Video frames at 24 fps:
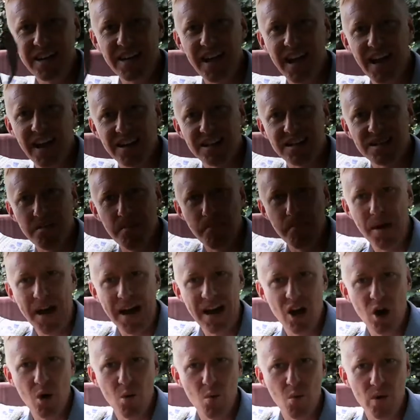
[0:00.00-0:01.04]
Yes,
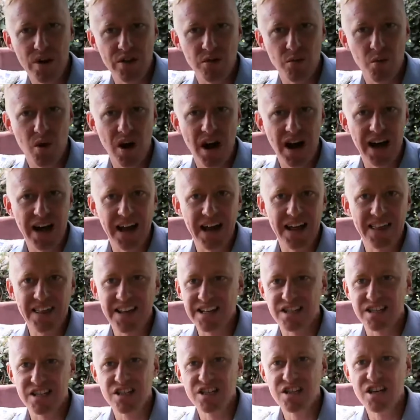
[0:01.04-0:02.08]
bound with wire.
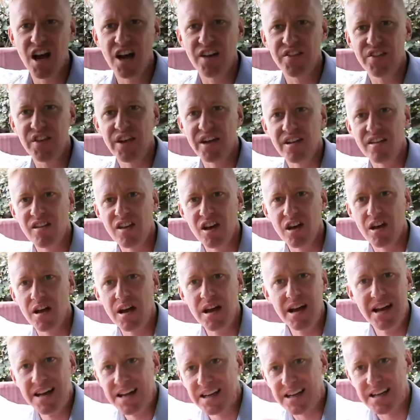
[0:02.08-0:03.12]
There's nothing that
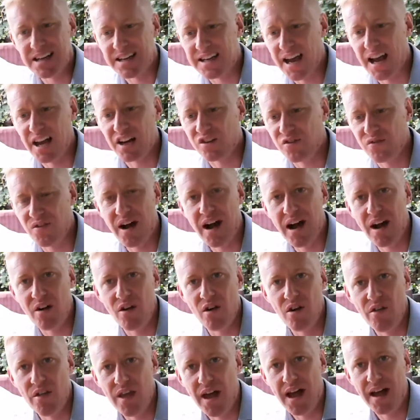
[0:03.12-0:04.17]
can catch
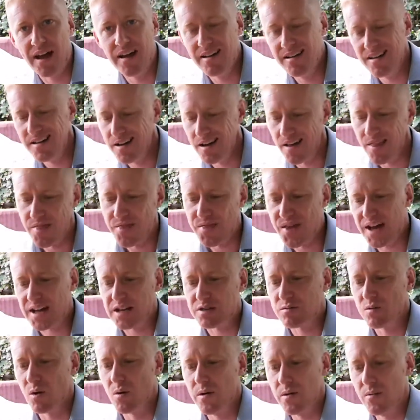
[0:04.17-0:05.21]
fire on that.
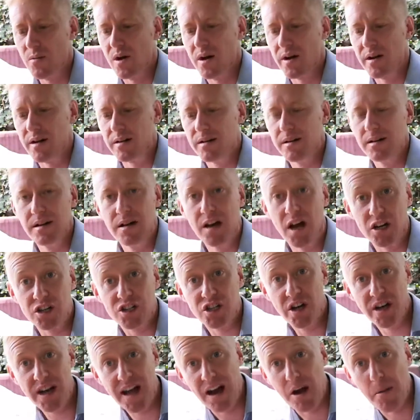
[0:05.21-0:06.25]
That's what we want. I'll
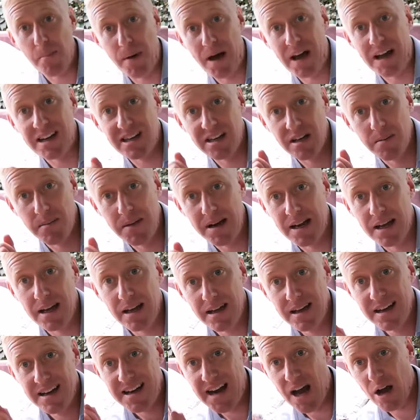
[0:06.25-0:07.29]
show you how to bind in a minute.
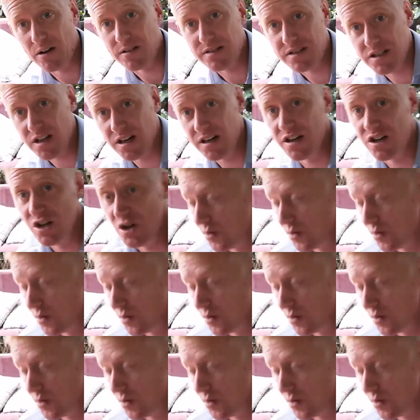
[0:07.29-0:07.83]
Now I'll start